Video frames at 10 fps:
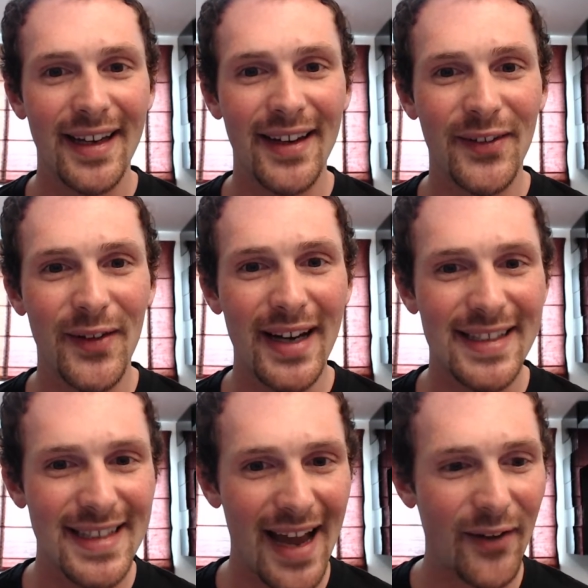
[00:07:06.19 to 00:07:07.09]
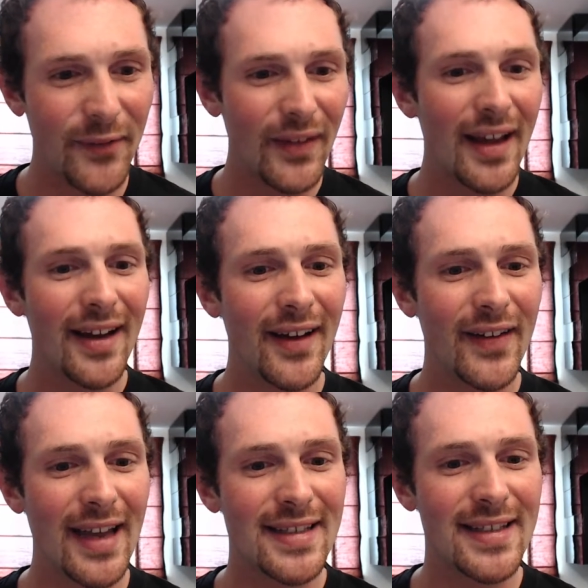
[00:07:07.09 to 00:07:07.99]
Right now.
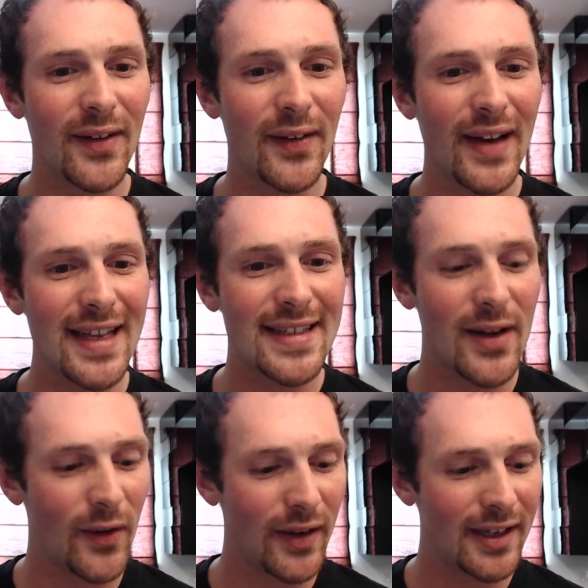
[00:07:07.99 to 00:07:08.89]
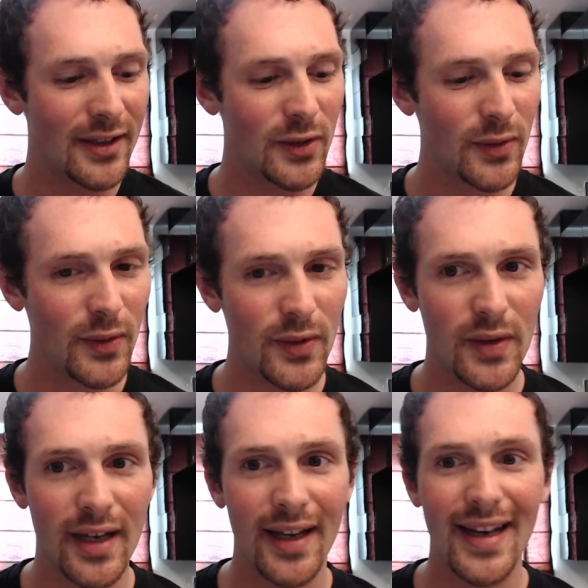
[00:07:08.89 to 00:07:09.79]
Okay, so let's go into
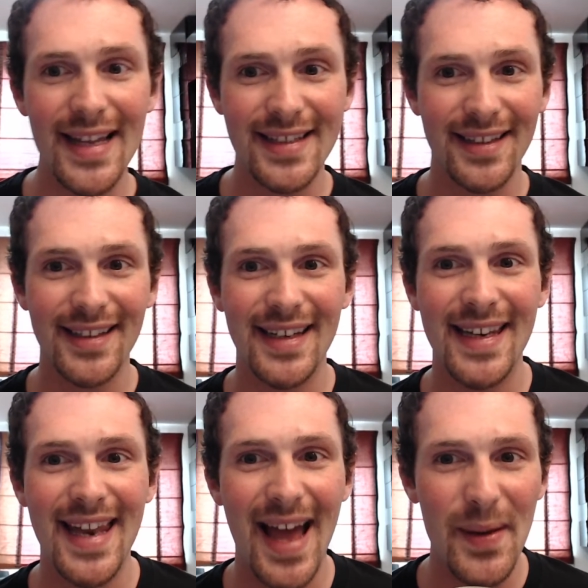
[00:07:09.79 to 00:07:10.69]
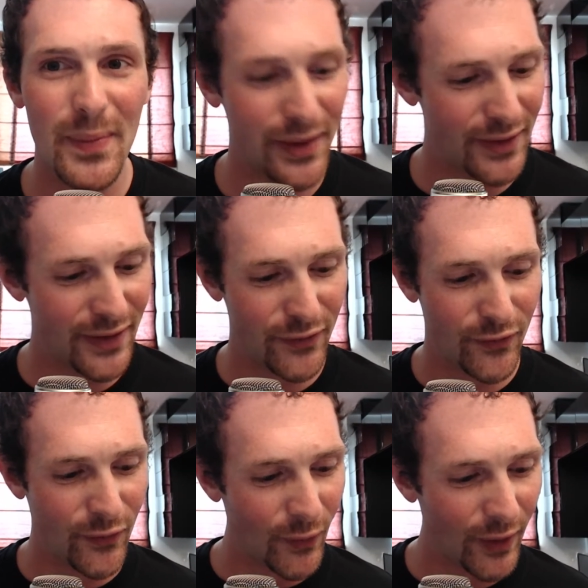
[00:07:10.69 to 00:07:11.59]
lesson number
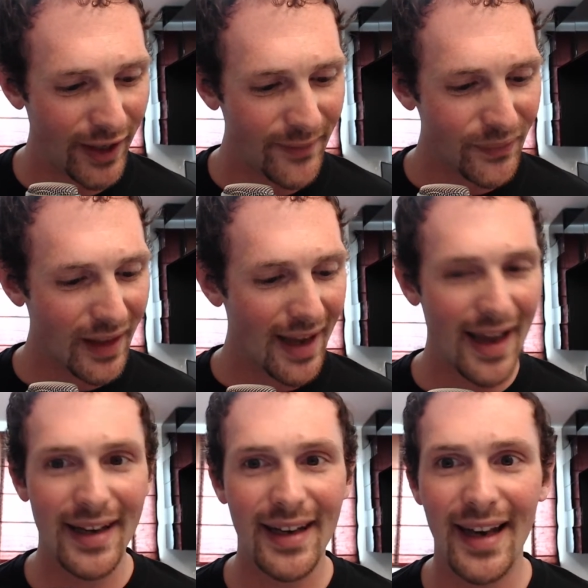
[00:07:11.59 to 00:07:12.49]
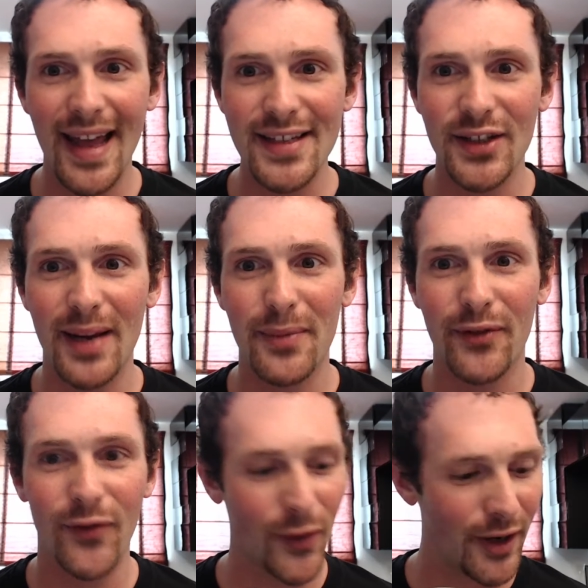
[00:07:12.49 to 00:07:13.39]
four. And the lesson number
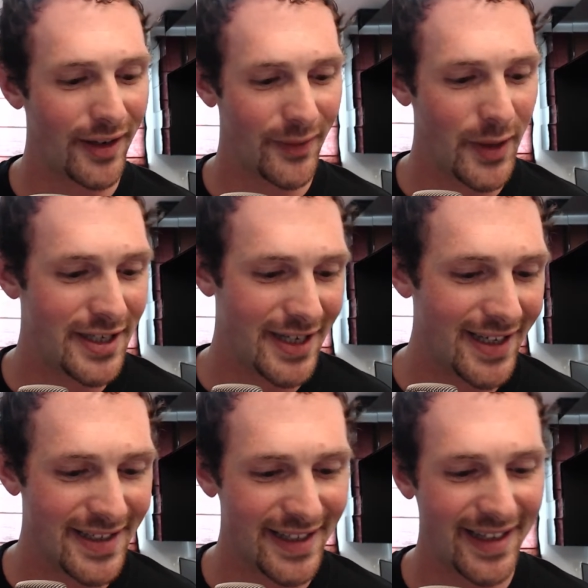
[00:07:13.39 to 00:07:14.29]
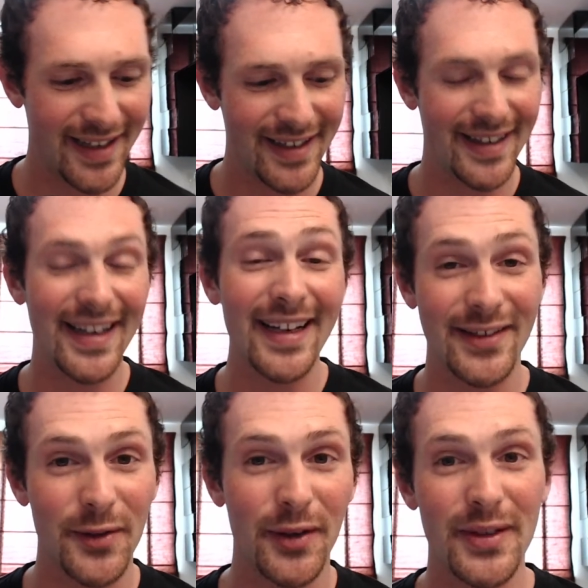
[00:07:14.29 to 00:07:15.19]
four, which is a link
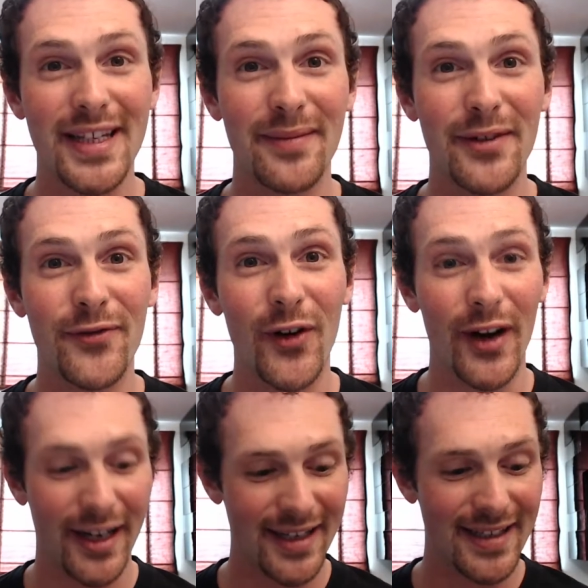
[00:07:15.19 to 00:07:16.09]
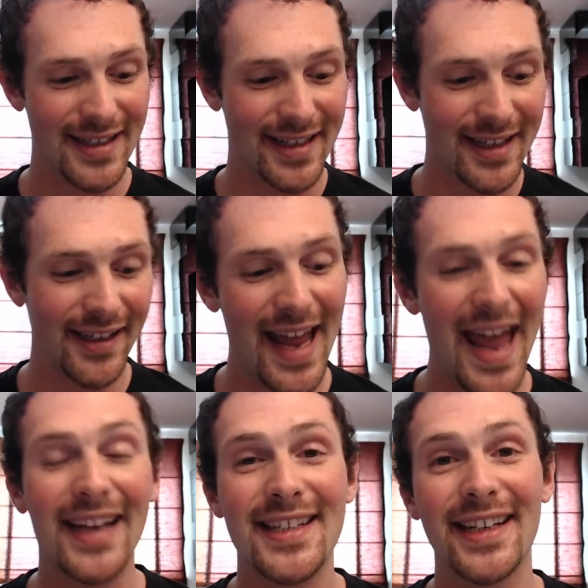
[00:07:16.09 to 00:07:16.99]
to what we said before, is
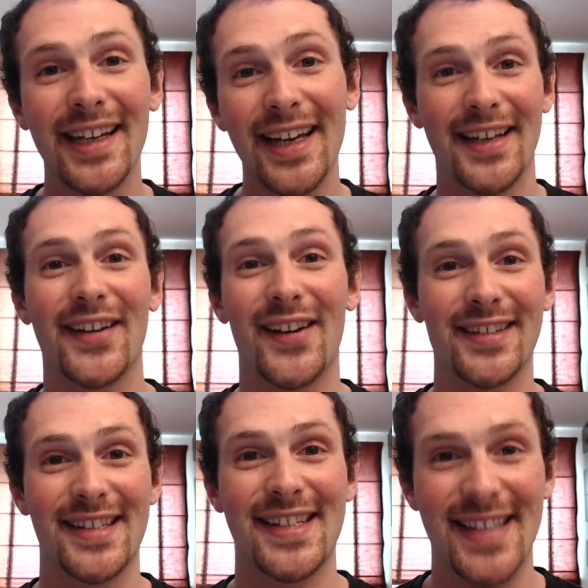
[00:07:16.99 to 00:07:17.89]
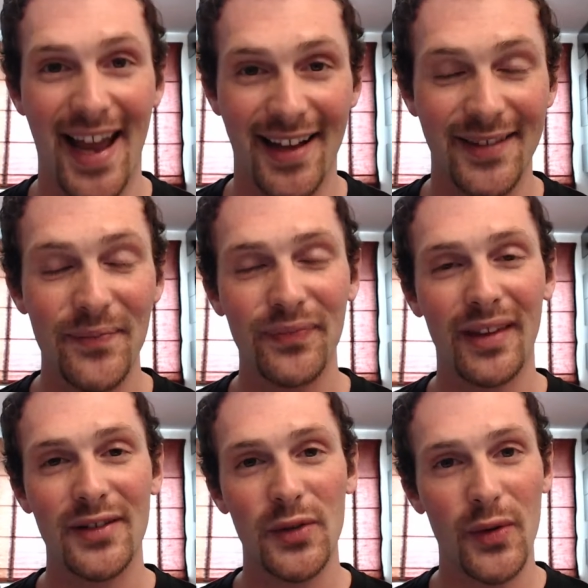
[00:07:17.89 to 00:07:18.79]
connect, not sell.
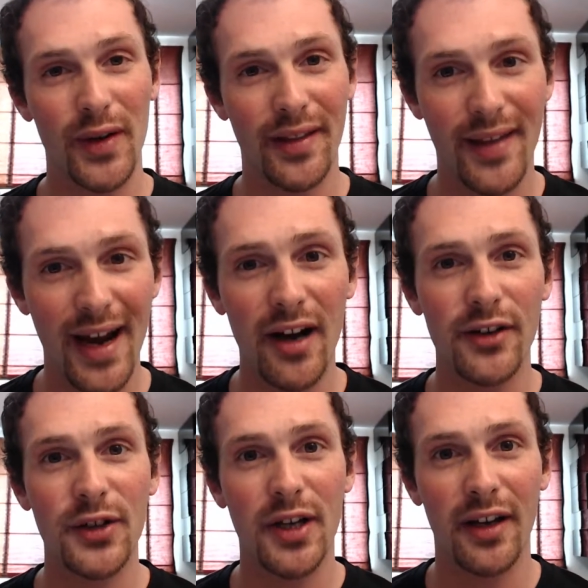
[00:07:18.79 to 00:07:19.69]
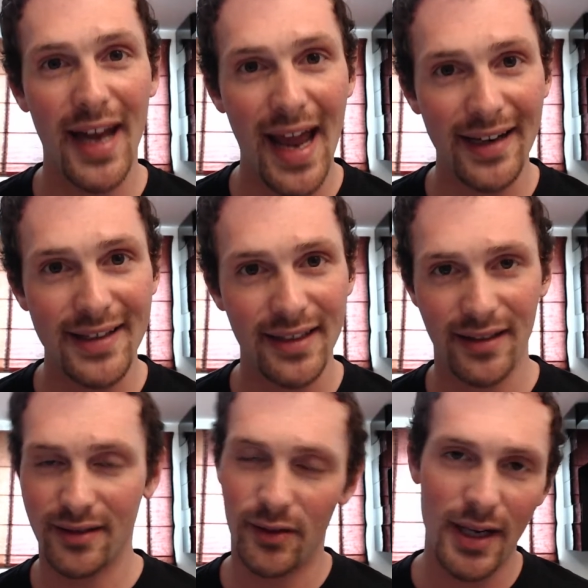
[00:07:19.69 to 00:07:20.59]
So you are there to connect.
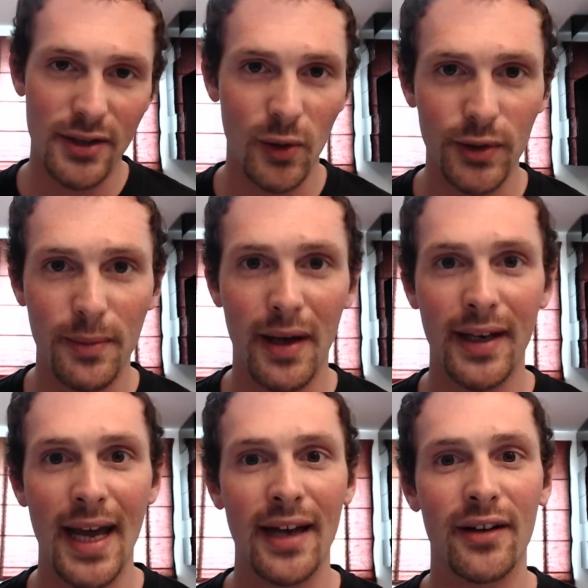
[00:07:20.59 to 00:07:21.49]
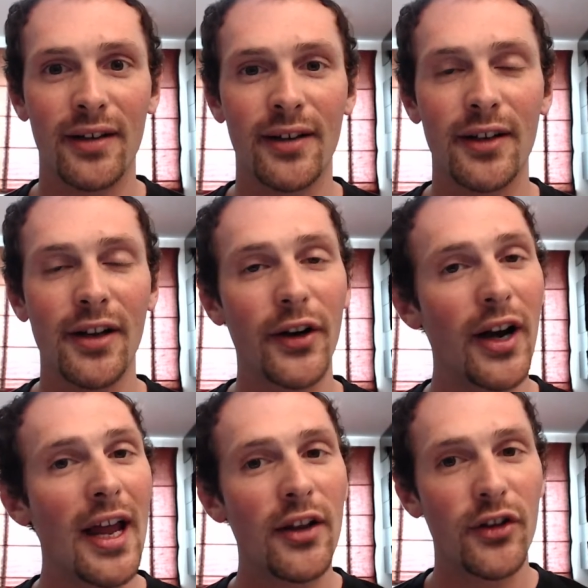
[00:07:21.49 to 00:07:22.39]
Already talked about that earlier.
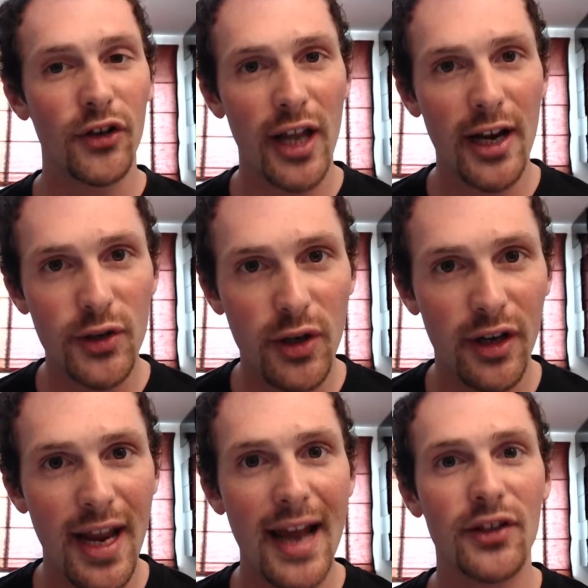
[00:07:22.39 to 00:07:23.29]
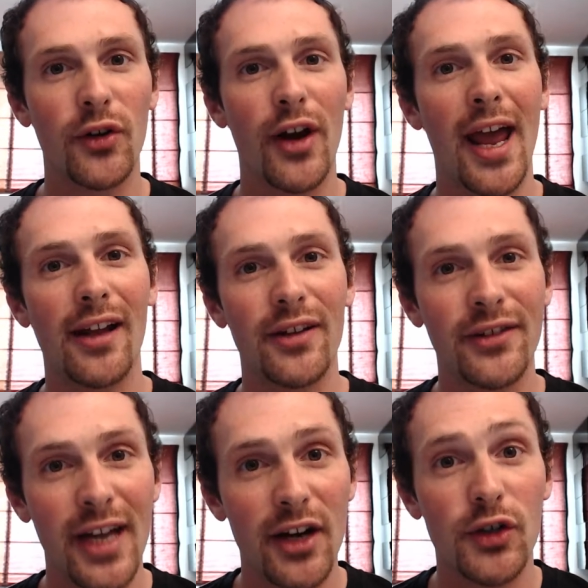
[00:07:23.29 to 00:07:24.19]
You're there to connect. You're
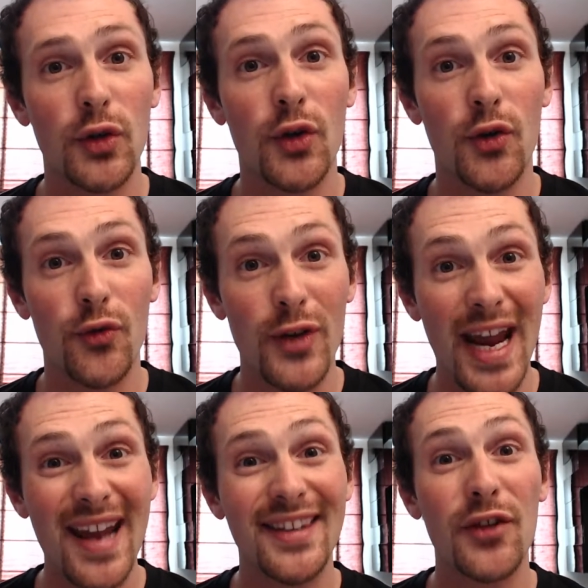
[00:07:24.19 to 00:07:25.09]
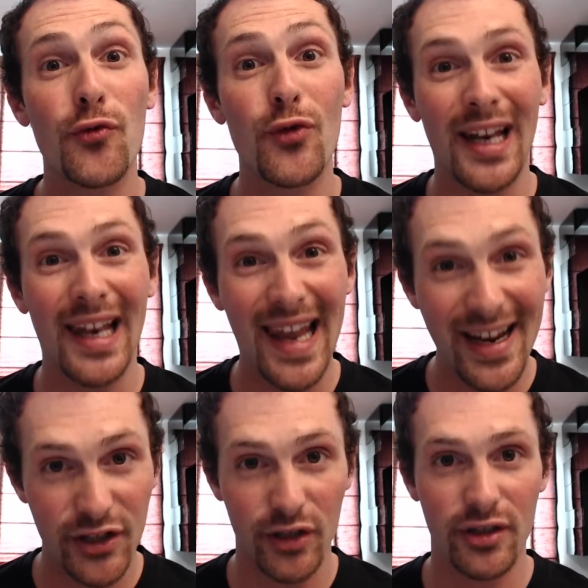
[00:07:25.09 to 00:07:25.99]
there to create the
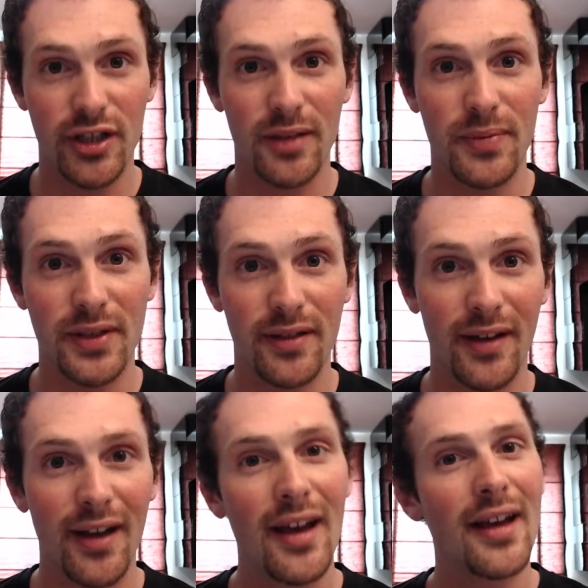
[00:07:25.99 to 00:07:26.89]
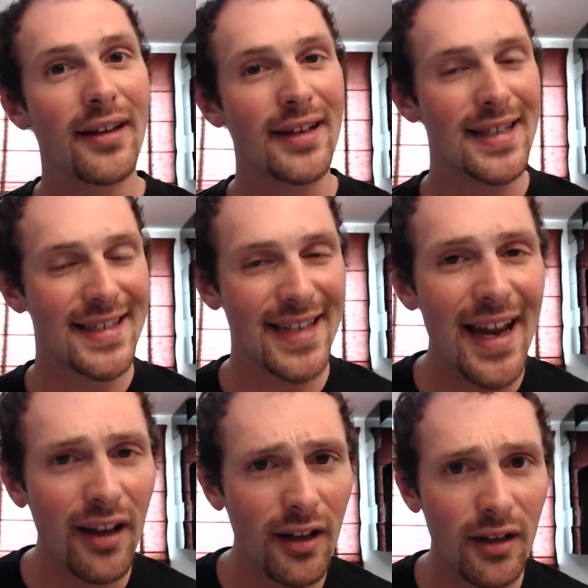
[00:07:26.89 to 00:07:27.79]
relationships. The
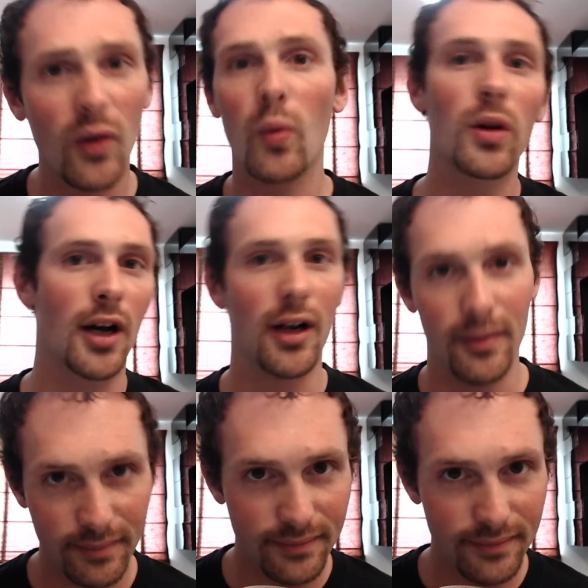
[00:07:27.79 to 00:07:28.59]
sale will come.